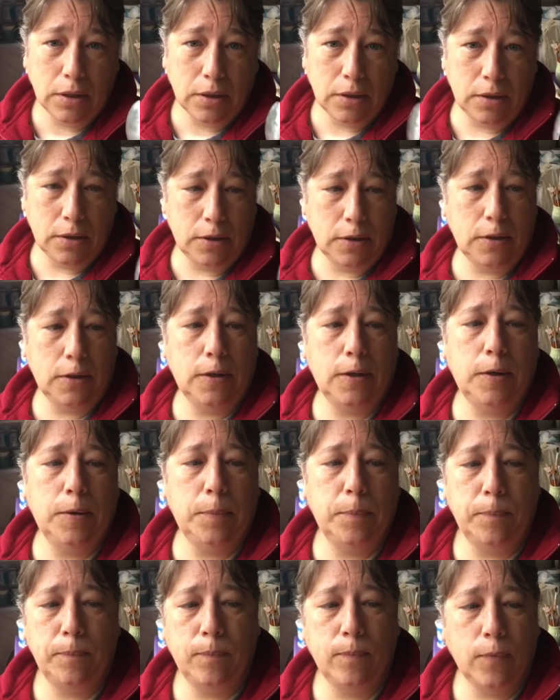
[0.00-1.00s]

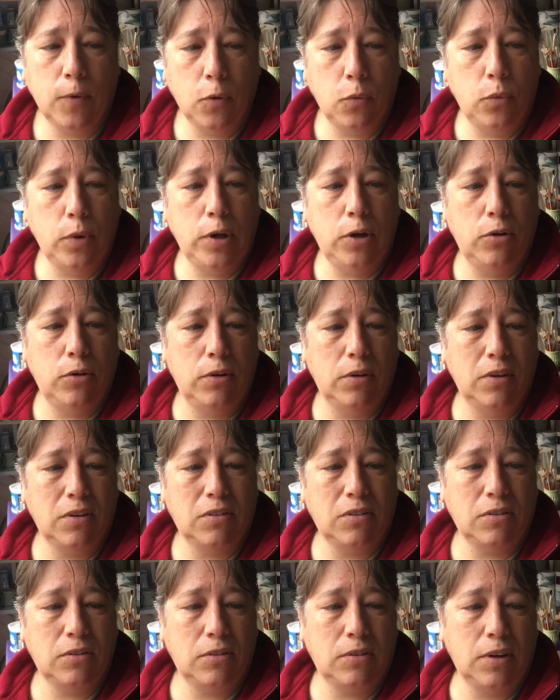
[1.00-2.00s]
We do
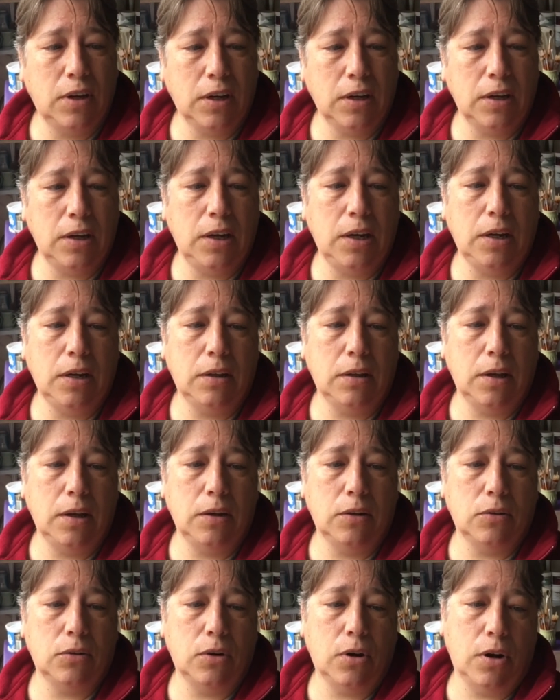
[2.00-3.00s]
this technique
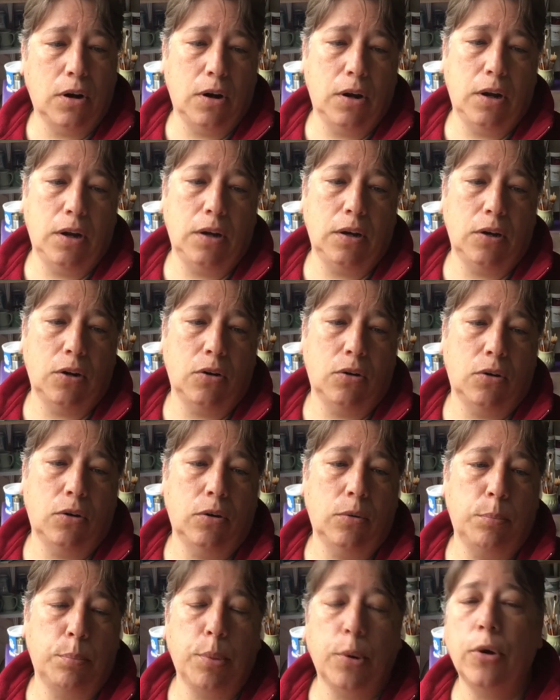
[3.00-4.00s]
later on
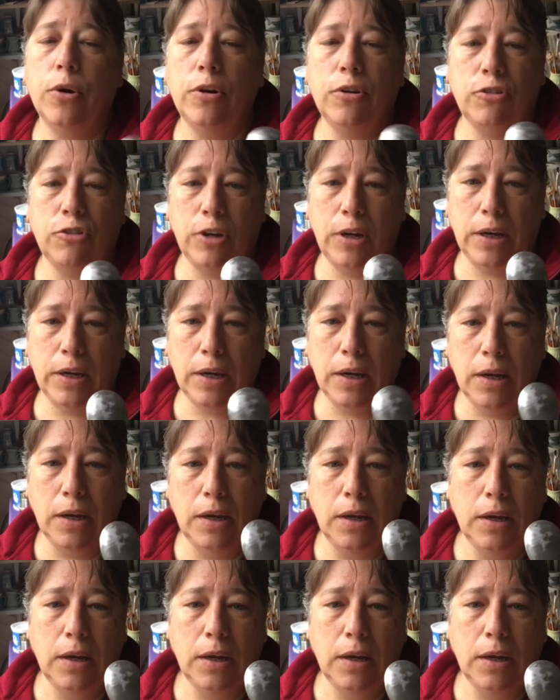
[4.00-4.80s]
called burnishing,